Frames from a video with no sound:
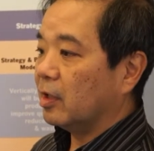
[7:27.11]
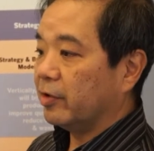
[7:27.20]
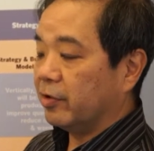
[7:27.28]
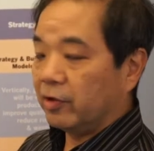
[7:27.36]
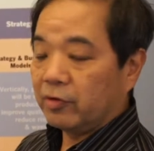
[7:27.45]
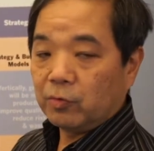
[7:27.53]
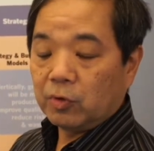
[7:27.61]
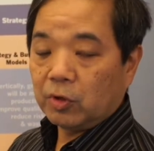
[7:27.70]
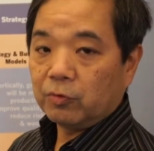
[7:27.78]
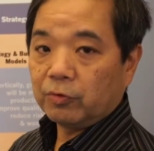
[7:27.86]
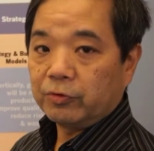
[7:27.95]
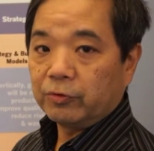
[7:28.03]
the other
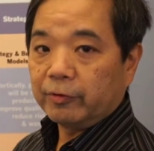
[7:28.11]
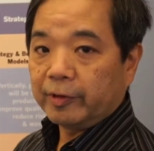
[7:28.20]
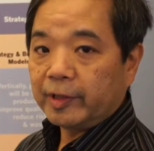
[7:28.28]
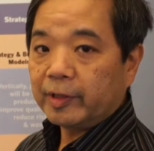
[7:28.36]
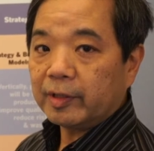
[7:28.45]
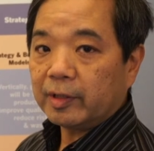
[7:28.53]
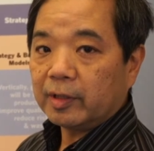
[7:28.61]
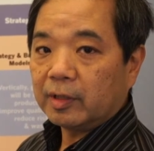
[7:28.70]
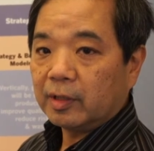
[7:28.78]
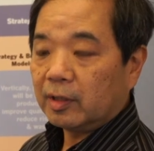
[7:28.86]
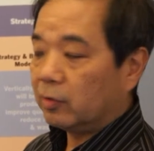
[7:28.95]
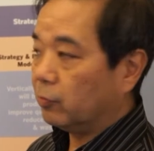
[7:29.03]
work we're doing
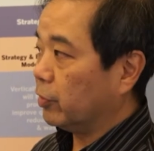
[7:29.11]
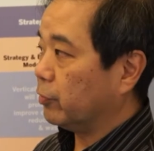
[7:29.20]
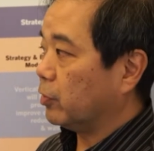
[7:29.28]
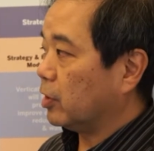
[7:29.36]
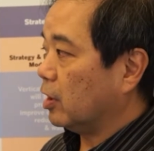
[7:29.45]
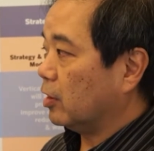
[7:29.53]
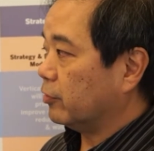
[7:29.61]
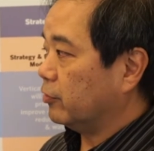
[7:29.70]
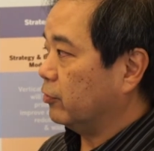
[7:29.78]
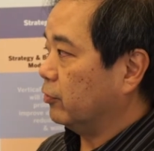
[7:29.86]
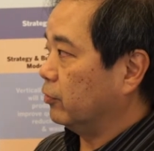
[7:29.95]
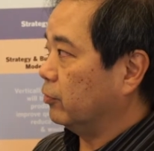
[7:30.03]
with regard
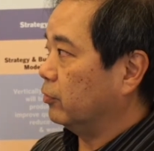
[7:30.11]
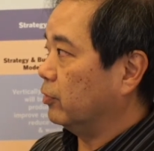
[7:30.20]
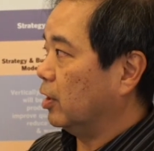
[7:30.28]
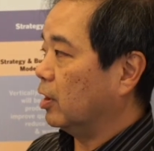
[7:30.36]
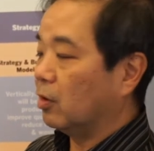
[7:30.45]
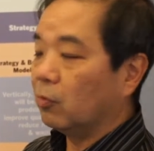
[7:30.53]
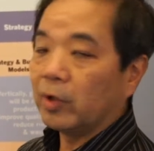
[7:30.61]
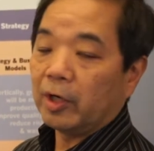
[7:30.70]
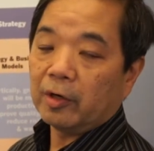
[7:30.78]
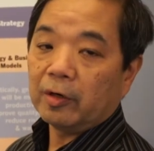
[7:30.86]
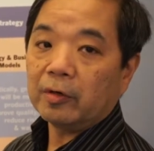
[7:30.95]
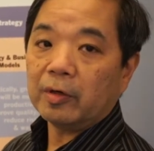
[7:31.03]
to
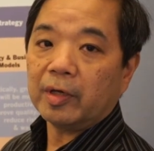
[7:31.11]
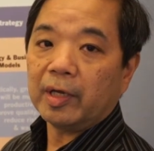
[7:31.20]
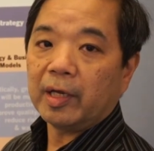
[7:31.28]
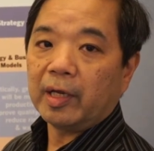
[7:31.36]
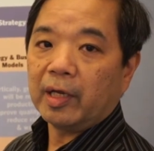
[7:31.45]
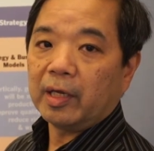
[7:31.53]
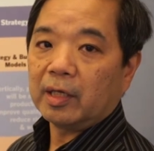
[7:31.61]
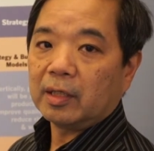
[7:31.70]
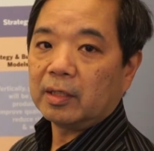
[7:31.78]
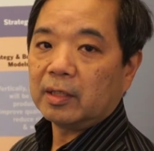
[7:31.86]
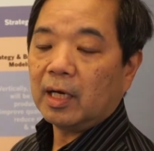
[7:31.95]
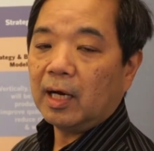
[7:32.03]
where
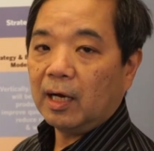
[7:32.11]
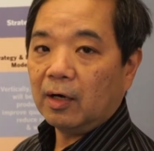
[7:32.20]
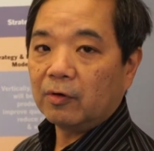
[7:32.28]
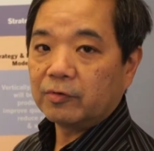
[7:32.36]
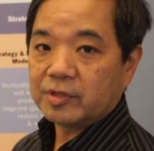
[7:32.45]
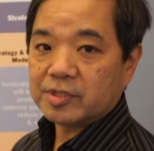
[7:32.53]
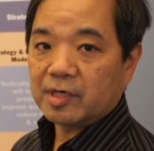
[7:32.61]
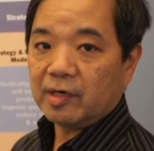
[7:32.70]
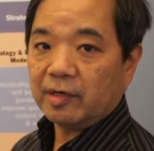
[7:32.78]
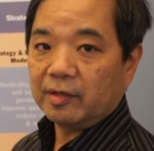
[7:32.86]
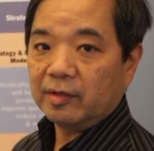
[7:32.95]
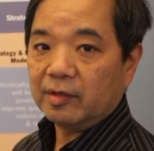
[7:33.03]
and how
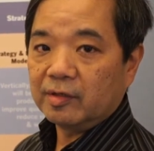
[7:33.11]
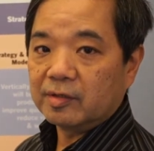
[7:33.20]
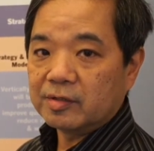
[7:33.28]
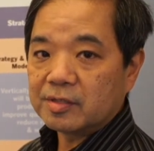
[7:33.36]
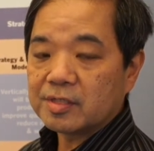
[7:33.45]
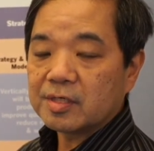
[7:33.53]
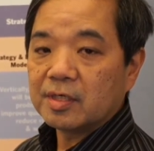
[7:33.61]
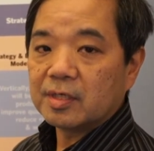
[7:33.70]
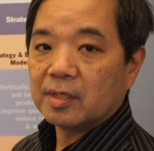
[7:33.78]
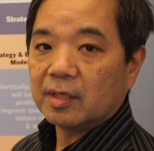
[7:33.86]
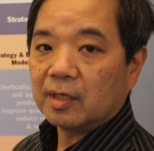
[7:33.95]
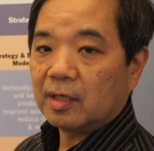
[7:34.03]
design is
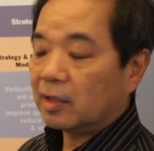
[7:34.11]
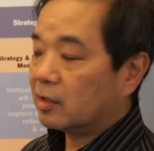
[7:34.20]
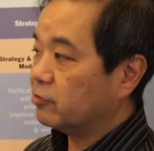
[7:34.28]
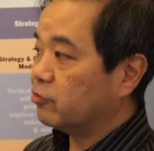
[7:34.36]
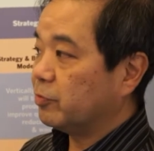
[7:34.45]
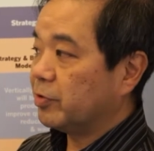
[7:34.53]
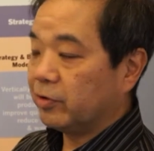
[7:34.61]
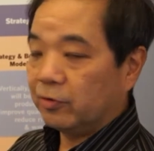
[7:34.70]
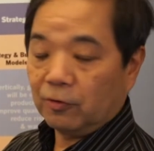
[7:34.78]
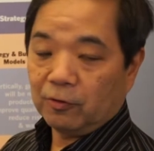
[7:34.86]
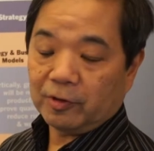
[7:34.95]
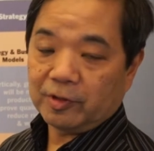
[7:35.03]
contributing to
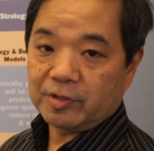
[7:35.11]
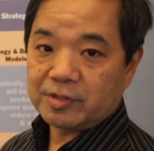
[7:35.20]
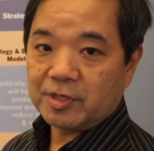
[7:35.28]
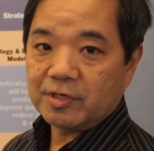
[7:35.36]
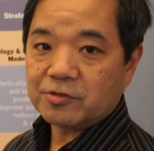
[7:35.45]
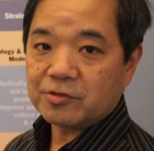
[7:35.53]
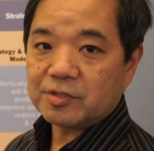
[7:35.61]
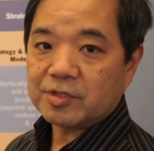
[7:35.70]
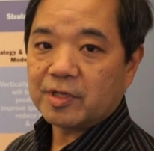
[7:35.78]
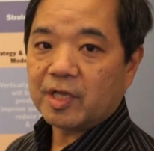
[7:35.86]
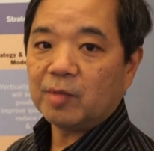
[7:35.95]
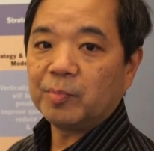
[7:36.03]
organizations,
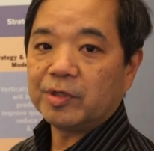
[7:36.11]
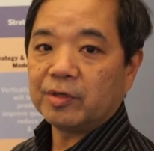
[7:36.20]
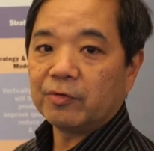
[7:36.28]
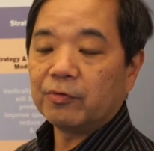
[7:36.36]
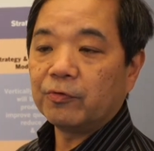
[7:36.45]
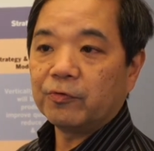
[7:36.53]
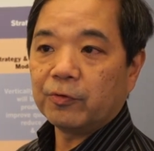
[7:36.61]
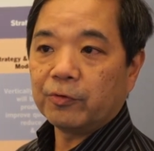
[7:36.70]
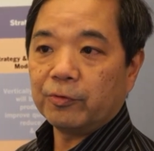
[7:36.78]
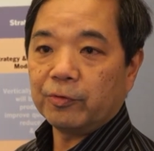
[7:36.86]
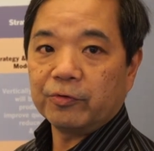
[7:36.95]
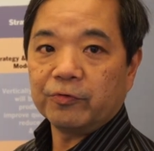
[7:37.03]
and that'll be done through
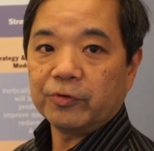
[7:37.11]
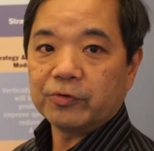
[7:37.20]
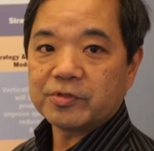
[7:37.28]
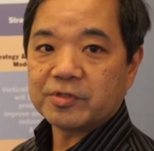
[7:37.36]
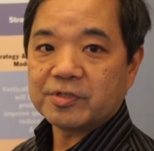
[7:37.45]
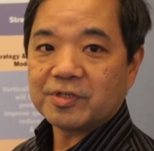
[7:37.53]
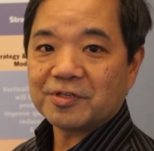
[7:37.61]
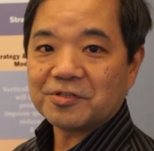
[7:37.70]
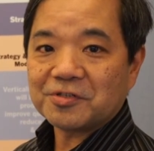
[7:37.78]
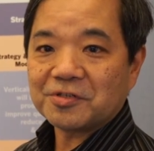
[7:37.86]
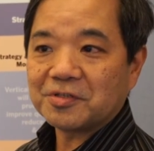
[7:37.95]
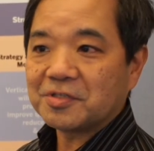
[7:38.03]
further interviews and
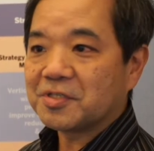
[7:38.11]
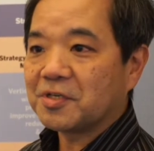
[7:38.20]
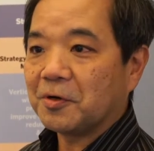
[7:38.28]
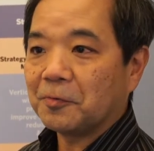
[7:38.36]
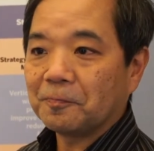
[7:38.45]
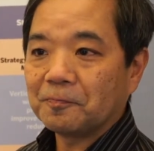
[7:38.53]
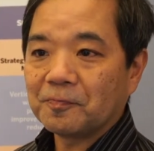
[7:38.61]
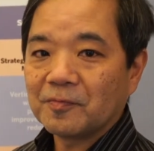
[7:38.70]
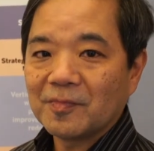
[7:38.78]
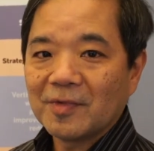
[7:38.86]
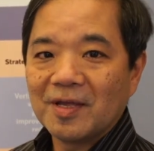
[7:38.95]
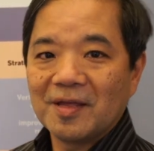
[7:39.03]
such. So
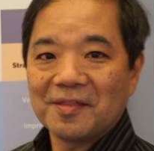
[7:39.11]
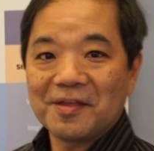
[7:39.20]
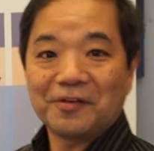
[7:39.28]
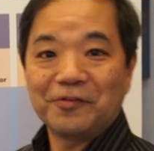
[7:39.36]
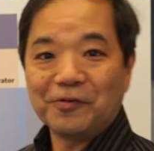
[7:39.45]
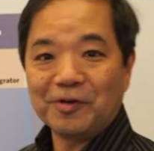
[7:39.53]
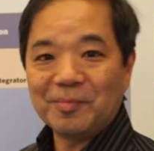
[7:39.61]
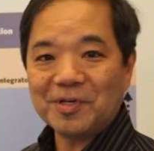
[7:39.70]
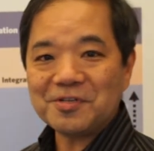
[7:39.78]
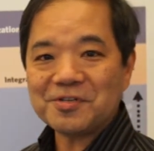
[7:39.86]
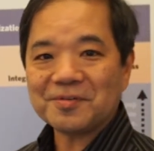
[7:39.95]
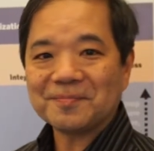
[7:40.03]
thank you very
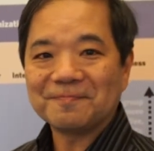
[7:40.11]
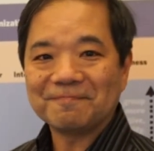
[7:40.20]
much.